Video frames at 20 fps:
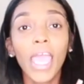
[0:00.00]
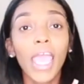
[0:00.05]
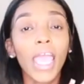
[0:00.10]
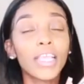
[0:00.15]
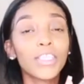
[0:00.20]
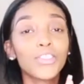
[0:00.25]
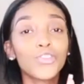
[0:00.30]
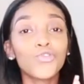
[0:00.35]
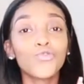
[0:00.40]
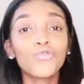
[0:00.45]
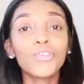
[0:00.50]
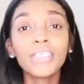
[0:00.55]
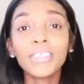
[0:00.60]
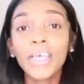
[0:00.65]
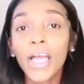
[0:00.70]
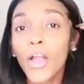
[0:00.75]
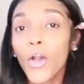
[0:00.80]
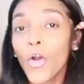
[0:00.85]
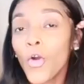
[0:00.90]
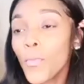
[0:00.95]
As soon as
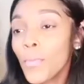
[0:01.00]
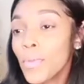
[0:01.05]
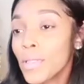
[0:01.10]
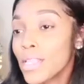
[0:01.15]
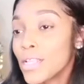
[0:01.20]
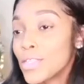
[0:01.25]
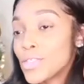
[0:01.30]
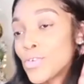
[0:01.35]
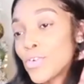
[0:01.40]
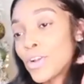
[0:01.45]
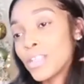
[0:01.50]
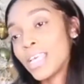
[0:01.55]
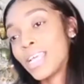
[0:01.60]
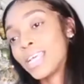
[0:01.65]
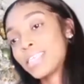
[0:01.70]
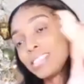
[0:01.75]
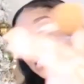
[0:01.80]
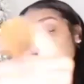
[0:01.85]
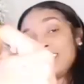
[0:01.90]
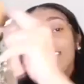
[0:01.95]
I open the door, they
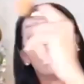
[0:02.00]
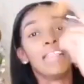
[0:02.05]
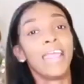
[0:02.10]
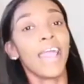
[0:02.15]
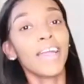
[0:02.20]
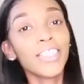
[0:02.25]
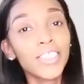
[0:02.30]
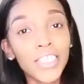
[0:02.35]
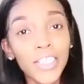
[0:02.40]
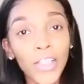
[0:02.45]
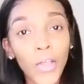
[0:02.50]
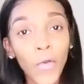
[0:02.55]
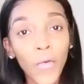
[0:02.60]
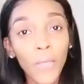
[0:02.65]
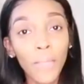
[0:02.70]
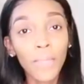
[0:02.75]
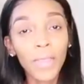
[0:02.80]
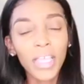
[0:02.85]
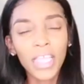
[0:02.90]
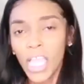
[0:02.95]
snatch it
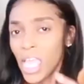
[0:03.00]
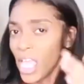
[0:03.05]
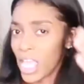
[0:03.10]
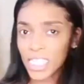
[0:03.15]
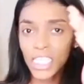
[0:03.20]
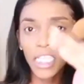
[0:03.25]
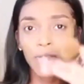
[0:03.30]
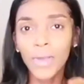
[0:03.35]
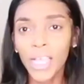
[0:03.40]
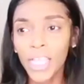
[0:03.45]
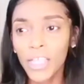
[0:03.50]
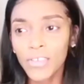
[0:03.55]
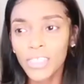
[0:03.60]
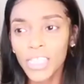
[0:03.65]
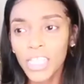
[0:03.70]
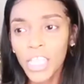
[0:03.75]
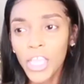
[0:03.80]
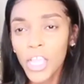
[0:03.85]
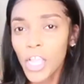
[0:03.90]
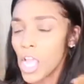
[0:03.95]
open. Is anybody else
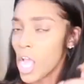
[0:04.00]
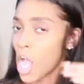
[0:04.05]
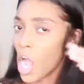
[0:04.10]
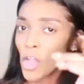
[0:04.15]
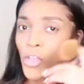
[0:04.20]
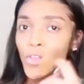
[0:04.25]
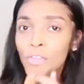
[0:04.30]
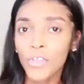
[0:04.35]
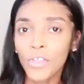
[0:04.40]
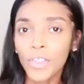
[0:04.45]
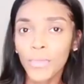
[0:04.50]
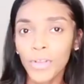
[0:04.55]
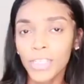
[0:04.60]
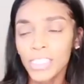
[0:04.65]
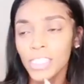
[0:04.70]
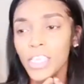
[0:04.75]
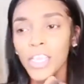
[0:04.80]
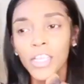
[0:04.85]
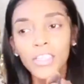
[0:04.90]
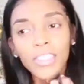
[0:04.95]
in here? Are you the only
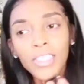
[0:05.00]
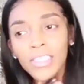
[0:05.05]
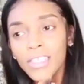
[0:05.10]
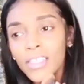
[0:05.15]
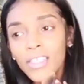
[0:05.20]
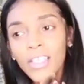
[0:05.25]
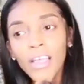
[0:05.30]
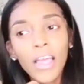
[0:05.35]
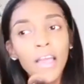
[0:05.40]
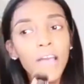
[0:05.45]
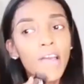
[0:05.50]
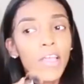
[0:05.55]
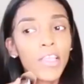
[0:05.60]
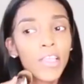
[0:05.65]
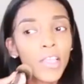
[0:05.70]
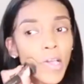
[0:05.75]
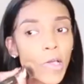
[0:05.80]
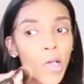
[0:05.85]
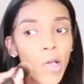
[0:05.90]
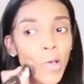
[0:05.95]
person here?
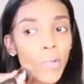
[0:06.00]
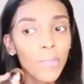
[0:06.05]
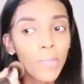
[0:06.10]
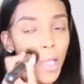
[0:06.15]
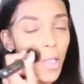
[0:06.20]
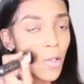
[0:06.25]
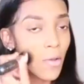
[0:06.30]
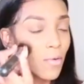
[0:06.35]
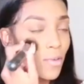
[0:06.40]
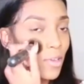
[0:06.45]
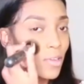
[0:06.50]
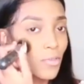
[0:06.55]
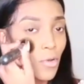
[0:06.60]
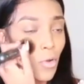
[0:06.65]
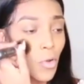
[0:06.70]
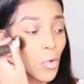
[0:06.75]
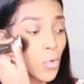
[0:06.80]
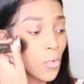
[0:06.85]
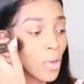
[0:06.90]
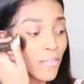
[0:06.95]
Yeah, or
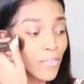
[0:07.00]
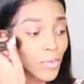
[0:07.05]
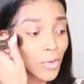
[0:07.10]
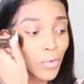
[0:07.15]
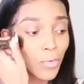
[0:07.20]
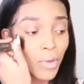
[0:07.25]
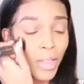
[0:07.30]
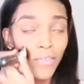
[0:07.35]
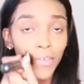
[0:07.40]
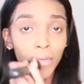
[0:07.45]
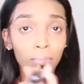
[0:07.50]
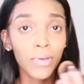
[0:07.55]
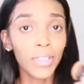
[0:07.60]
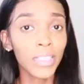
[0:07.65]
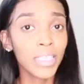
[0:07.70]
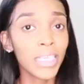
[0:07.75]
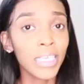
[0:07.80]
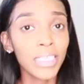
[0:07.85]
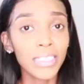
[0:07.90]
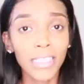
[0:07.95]
whoever,
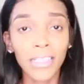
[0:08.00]
police.